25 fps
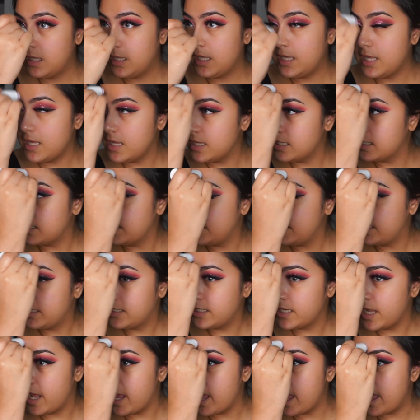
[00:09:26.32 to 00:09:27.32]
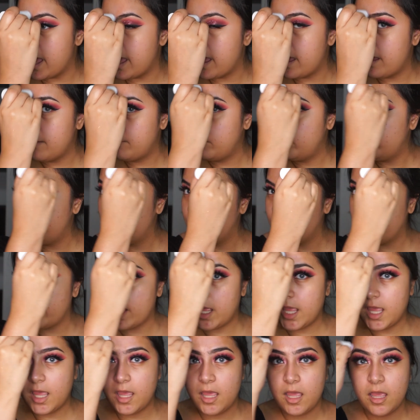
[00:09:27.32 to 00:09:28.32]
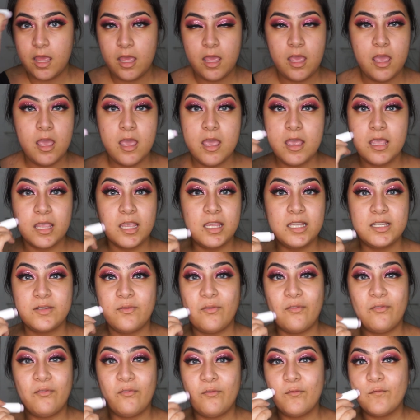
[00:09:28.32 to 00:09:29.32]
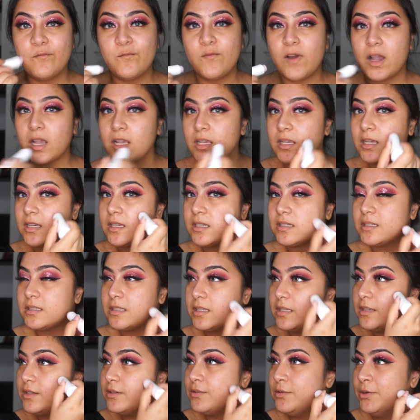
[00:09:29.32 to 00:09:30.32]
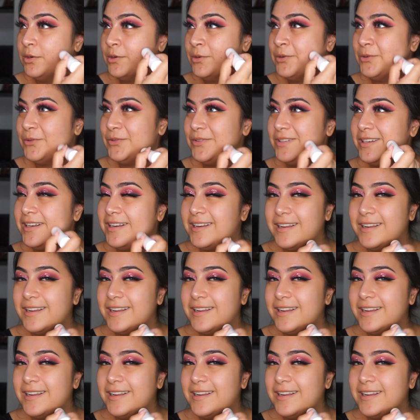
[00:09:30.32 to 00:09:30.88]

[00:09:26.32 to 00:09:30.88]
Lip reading: Is damn rude, eh? Is fucking rude.